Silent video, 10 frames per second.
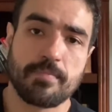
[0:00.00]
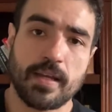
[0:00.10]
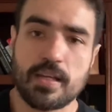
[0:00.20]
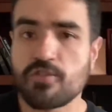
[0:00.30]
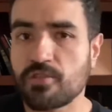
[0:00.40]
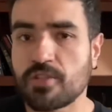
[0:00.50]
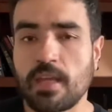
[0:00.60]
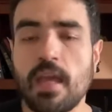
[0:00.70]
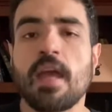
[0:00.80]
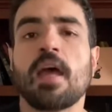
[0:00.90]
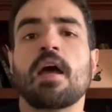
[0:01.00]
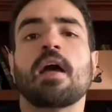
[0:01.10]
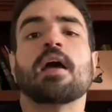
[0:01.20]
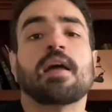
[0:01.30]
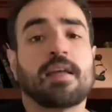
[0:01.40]
Because you see,
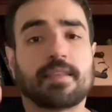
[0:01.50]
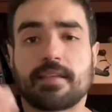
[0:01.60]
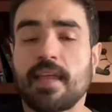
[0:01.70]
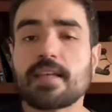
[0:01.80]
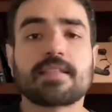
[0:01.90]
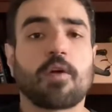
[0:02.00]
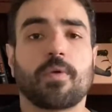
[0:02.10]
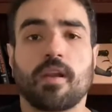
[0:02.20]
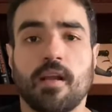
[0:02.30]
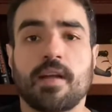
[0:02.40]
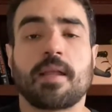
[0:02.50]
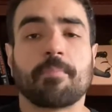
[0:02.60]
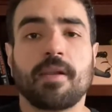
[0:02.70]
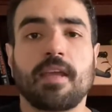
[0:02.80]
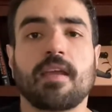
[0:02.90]
the things that we learn
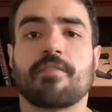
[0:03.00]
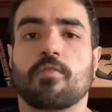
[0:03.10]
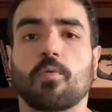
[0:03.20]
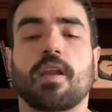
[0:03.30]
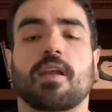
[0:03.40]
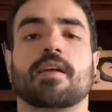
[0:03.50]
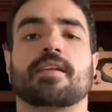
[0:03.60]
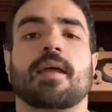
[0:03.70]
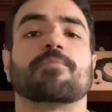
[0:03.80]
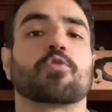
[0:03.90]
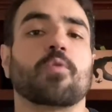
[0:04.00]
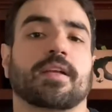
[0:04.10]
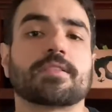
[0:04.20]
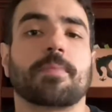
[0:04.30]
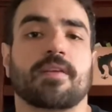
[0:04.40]
and believe, we learn them through
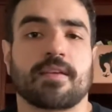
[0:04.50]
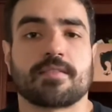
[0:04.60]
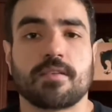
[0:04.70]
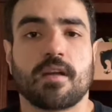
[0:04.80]
experience.